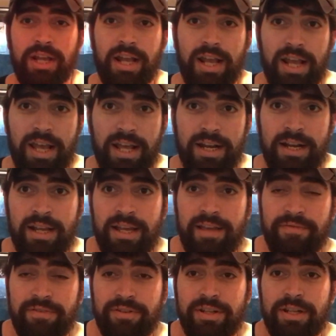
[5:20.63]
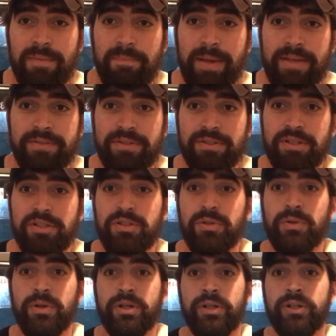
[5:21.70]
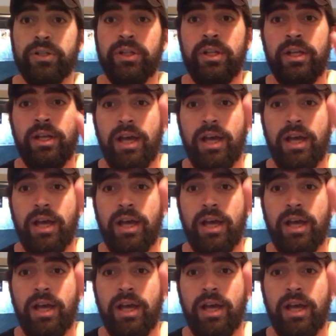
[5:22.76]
and if you need a basic tutorial,